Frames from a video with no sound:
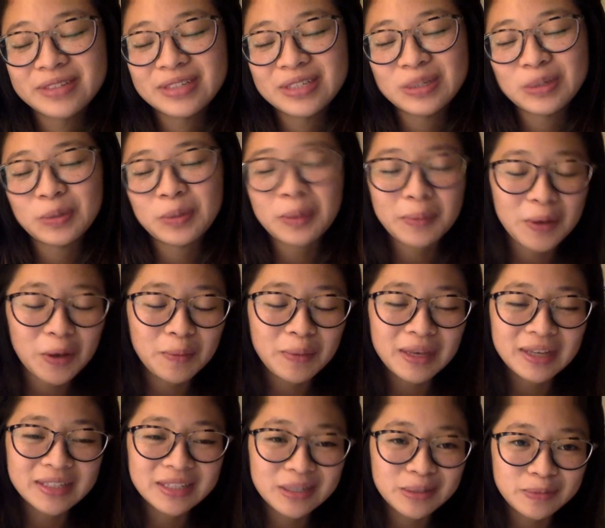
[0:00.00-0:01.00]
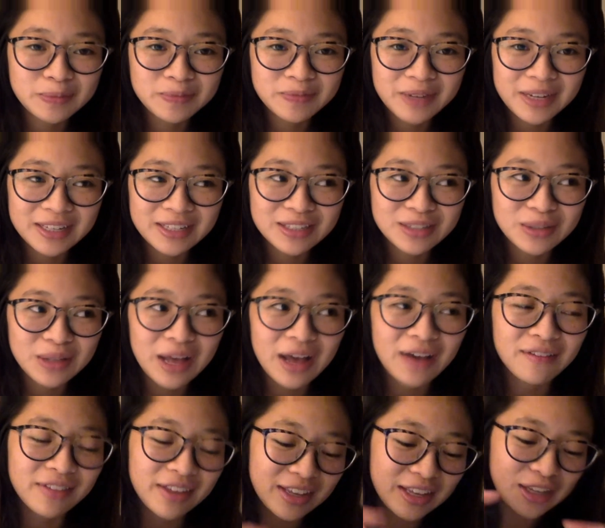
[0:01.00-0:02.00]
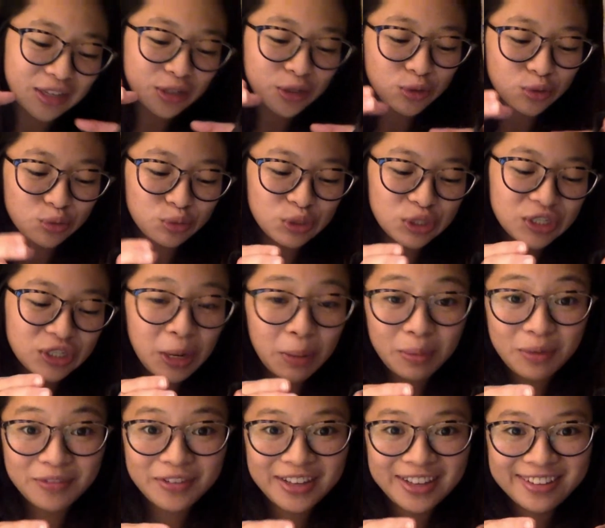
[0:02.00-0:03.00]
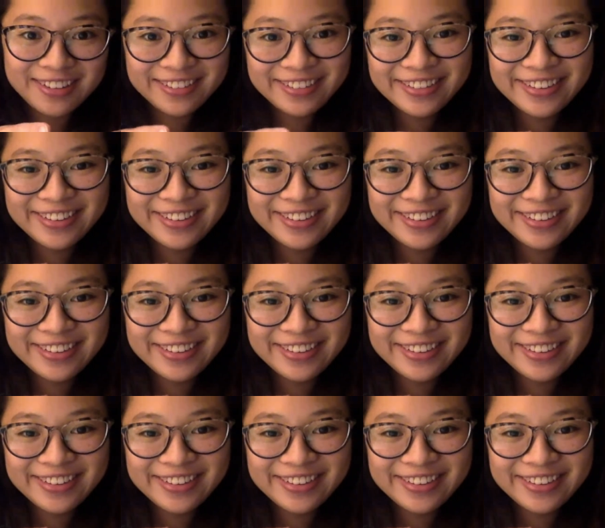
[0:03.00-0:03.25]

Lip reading: So maybe I'll make some. I still have like a huge tub of it,